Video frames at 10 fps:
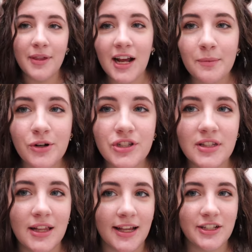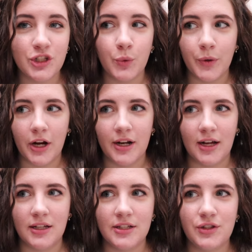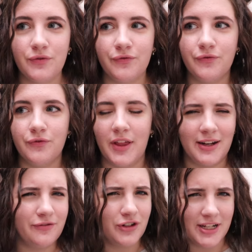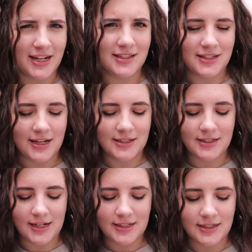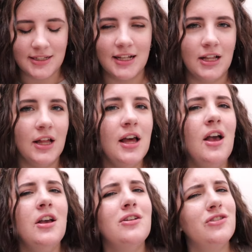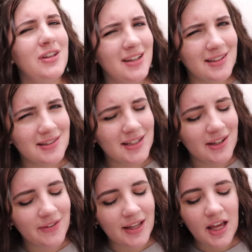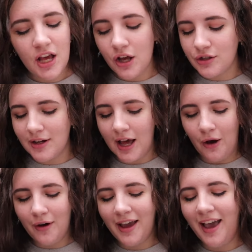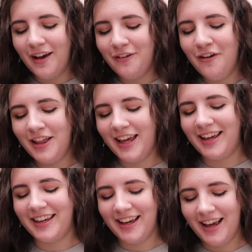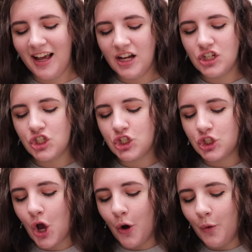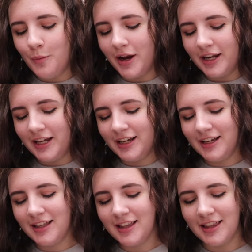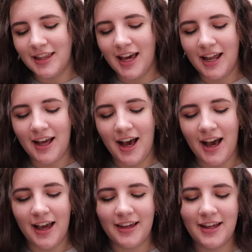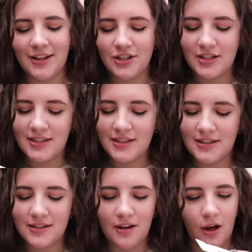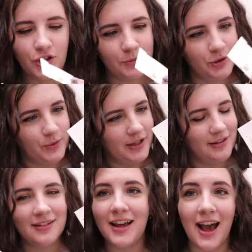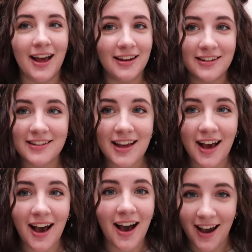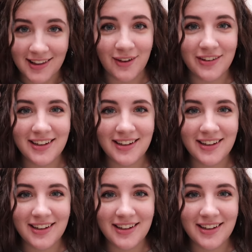the kind of person that likes to wear a necklace like for days and days and days until she gets sick of it. So now I have like so many that I can just alter between and I love